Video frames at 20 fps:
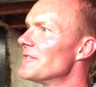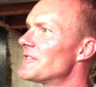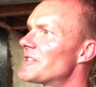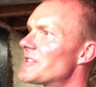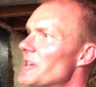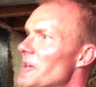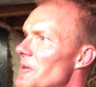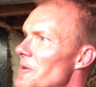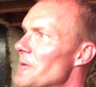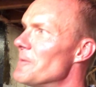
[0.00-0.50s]

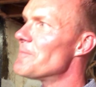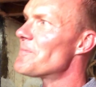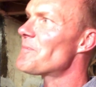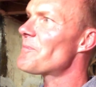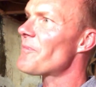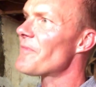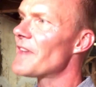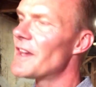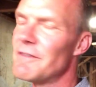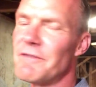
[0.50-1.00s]
So
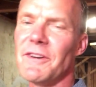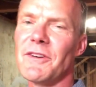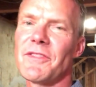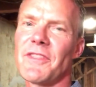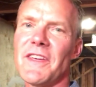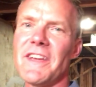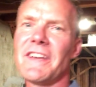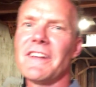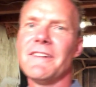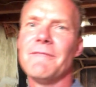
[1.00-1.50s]
if you're
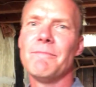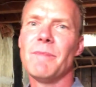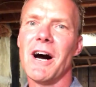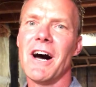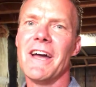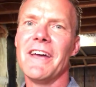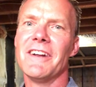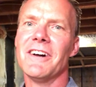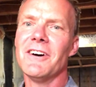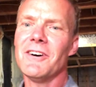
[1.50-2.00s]
thinking of
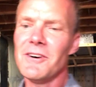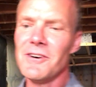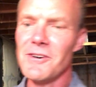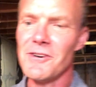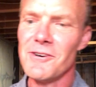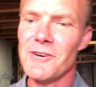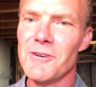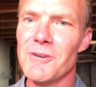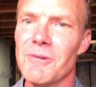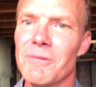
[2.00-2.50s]
buying a
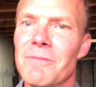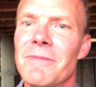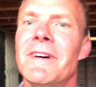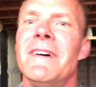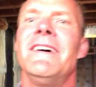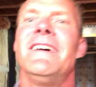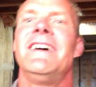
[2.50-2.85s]
home